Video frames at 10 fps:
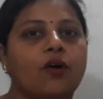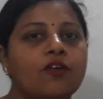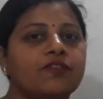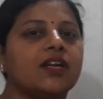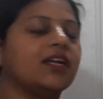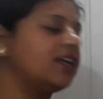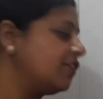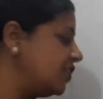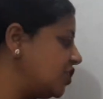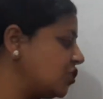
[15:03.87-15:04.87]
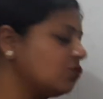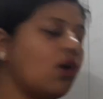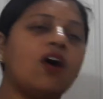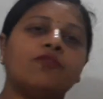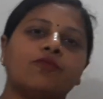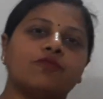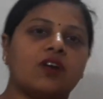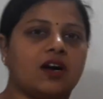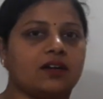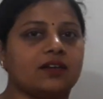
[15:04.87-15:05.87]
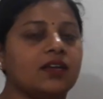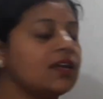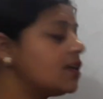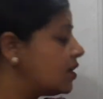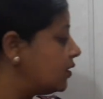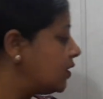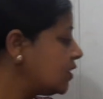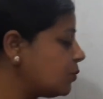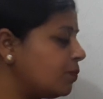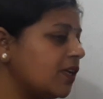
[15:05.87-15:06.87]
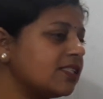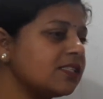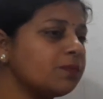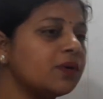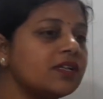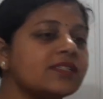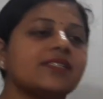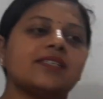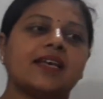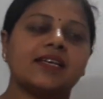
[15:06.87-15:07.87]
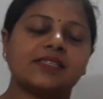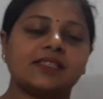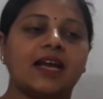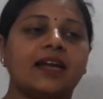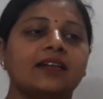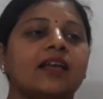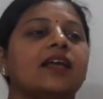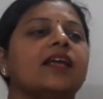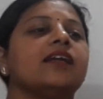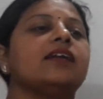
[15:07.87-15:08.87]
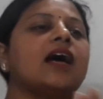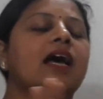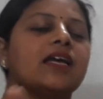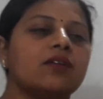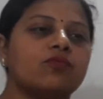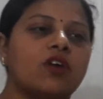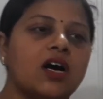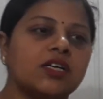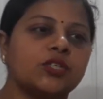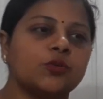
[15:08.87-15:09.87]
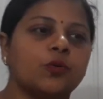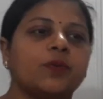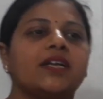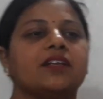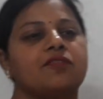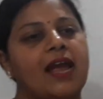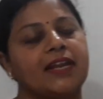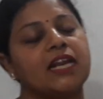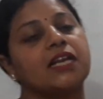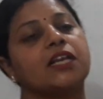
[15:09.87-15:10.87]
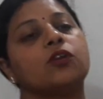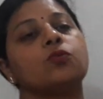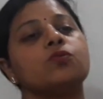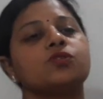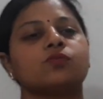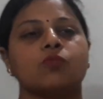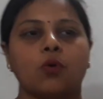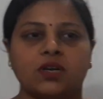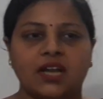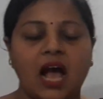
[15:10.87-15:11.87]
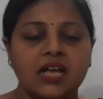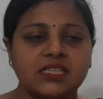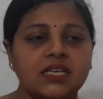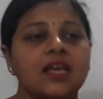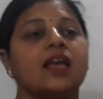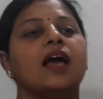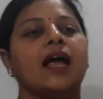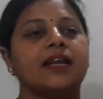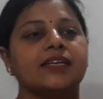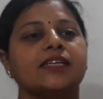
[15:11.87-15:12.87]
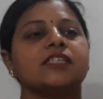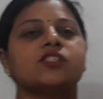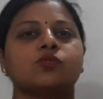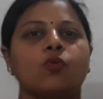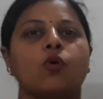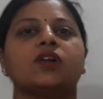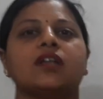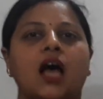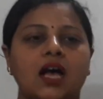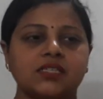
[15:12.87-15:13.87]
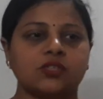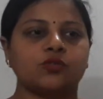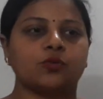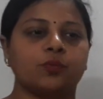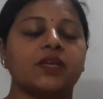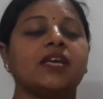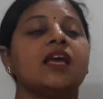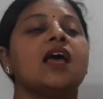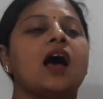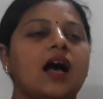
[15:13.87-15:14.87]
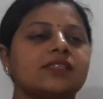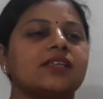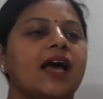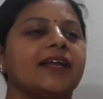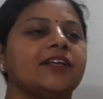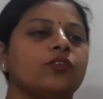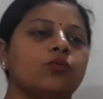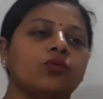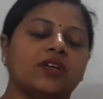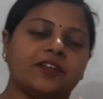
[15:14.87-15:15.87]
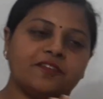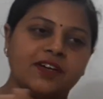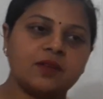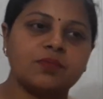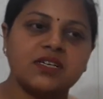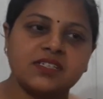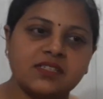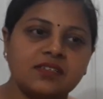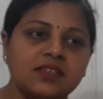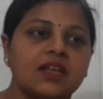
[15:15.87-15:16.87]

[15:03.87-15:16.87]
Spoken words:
of division of work. This principle says that entire work should be divided into small tasks and each small task should be assigned to different person